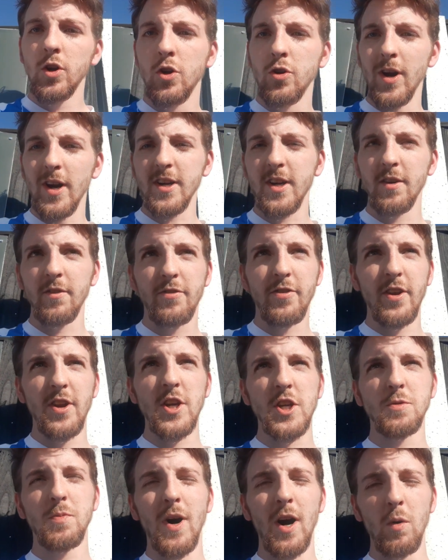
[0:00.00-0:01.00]
Cracking
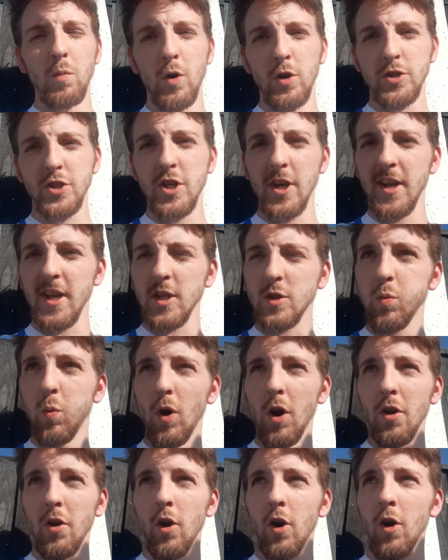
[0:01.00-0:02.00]
finish by Wootton, it's
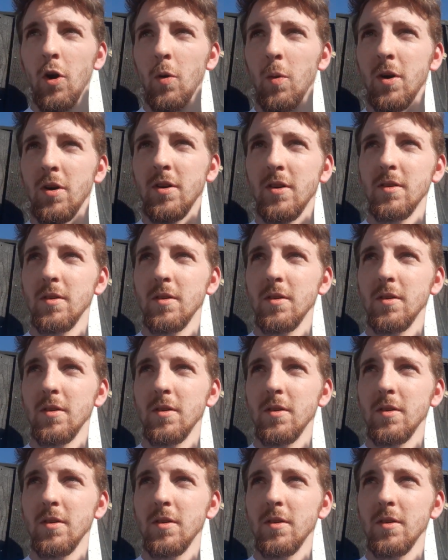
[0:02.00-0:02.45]
1-1.